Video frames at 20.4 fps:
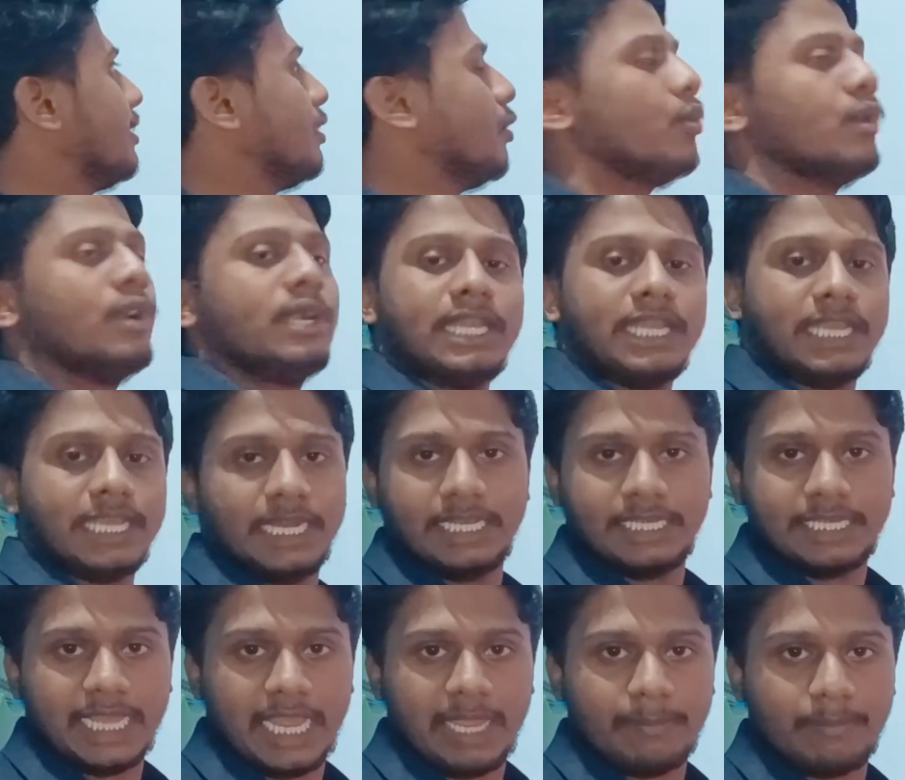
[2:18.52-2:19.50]
the vertical
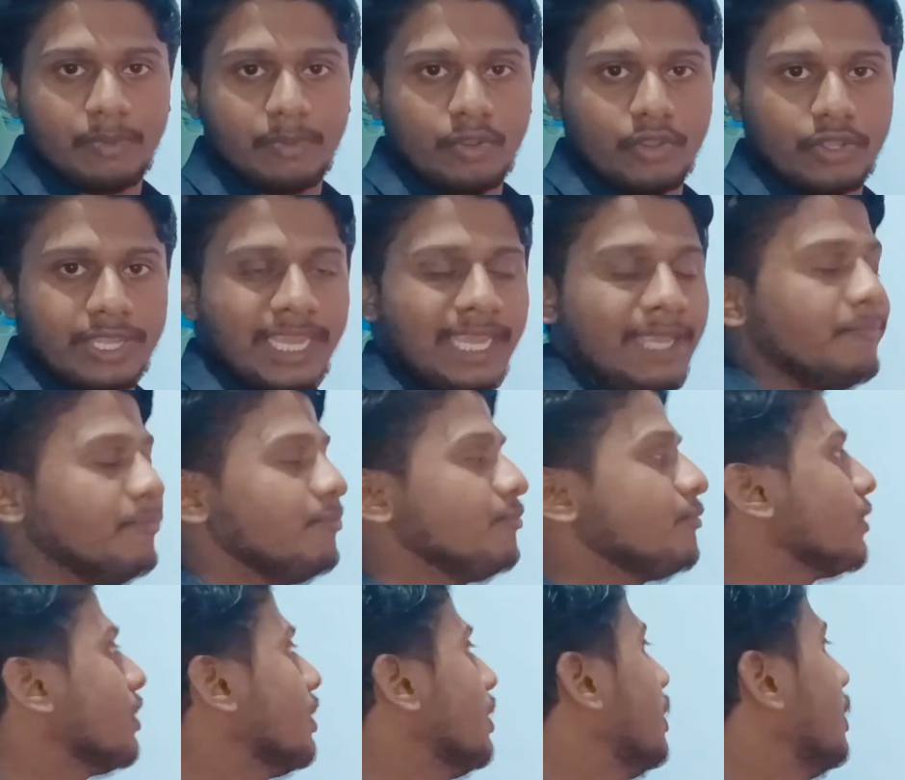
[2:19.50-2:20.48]
type. Okay?
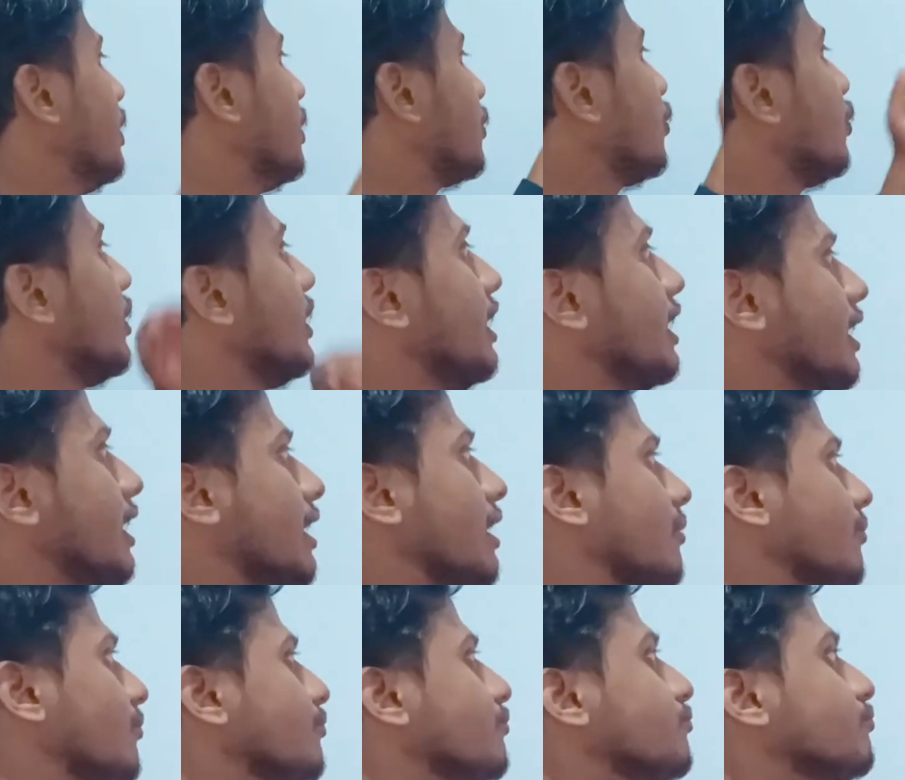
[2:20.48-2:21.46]
So here,
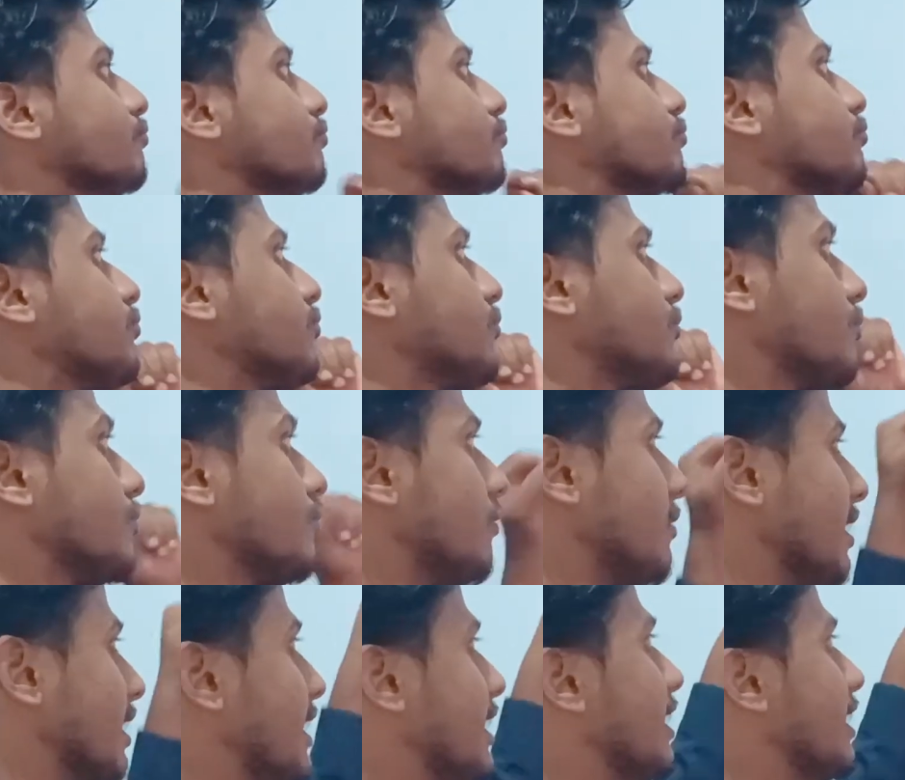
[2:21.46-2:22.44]

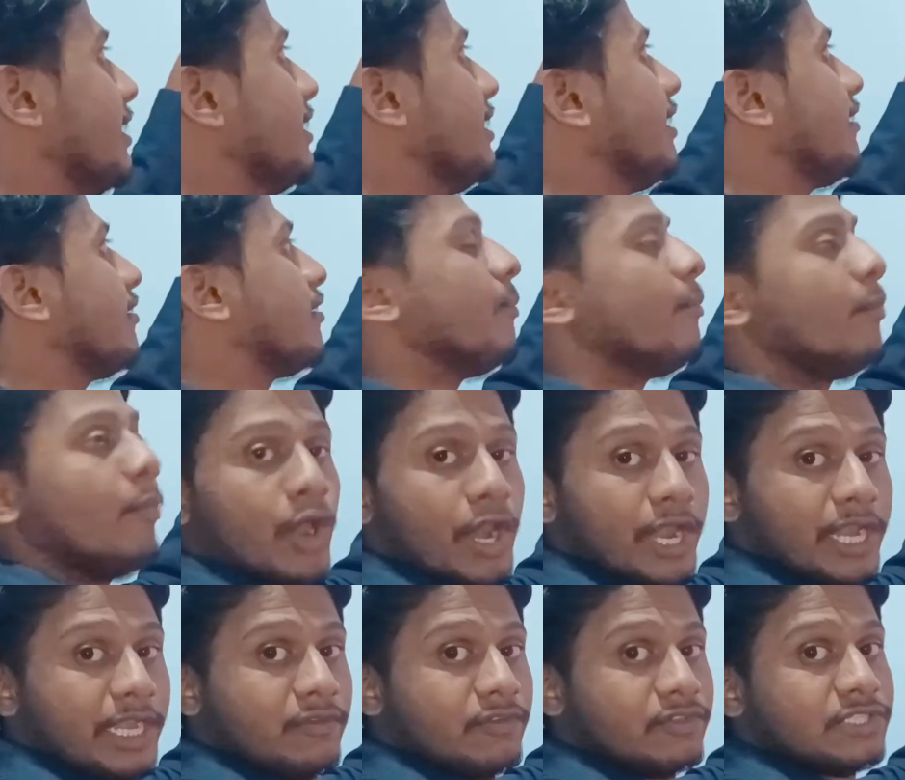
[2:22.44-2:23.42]
here there is a
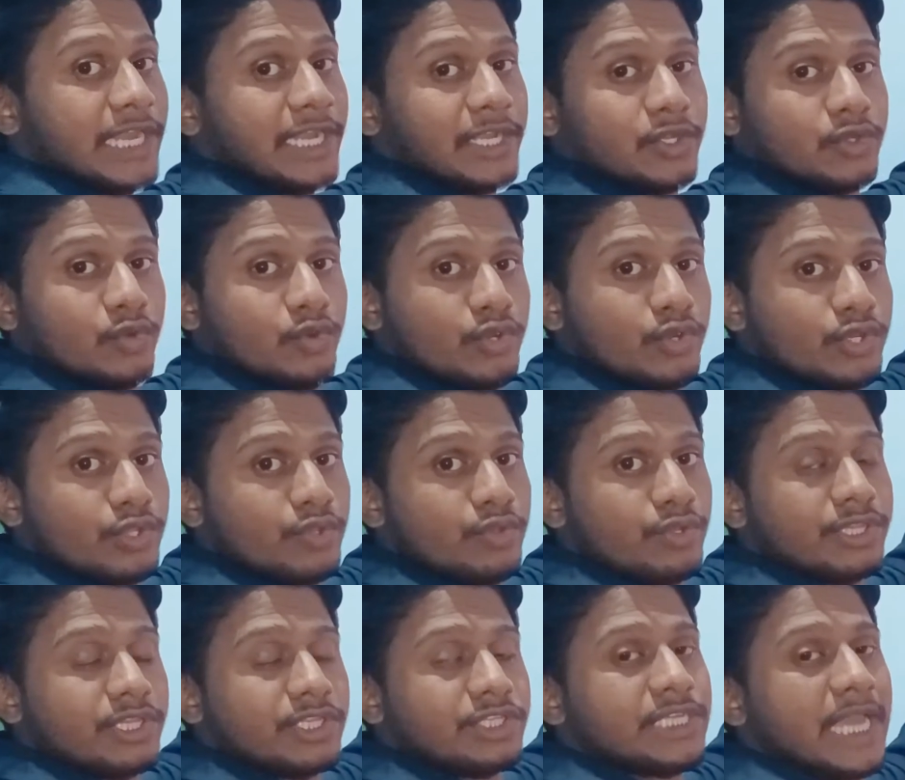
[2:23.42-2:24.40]
point which I told you
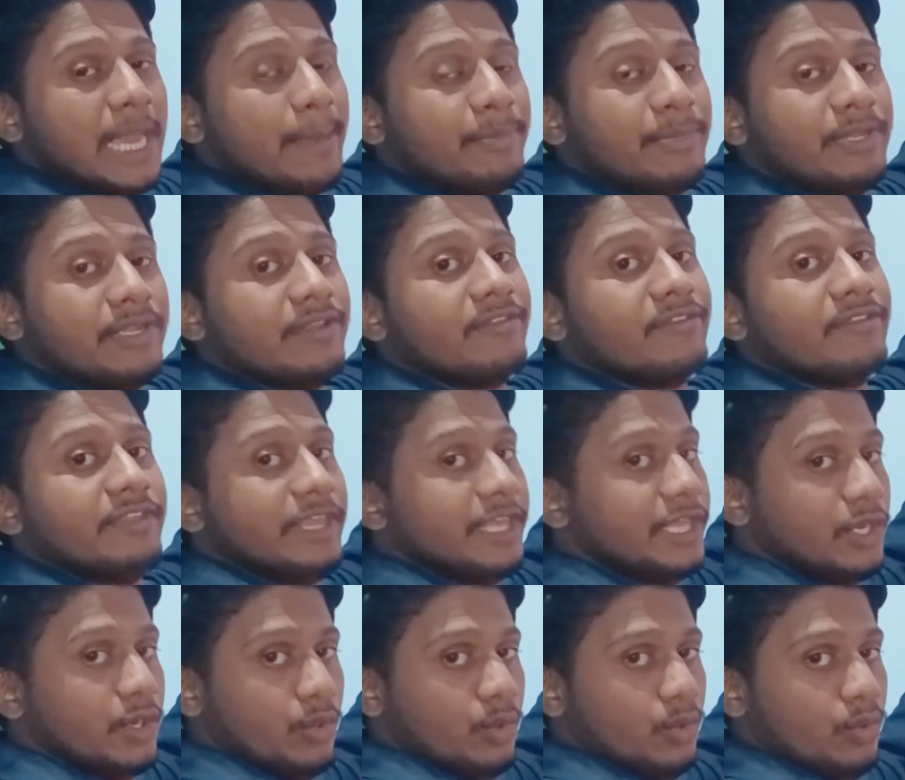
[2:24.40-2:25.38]
in the chapter
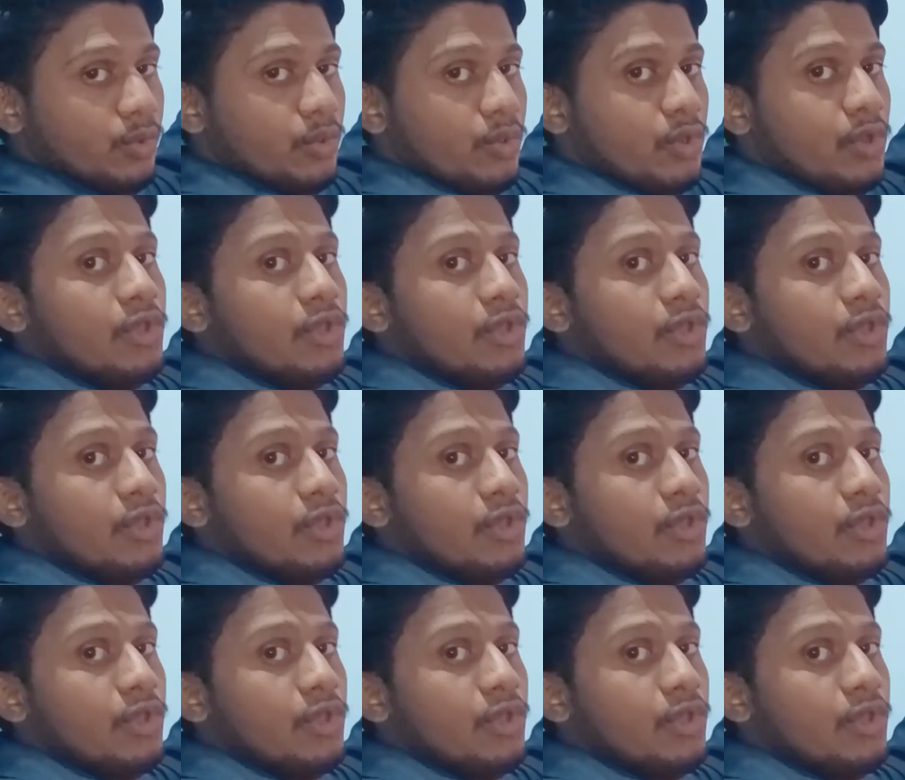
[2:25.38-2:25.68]
zero.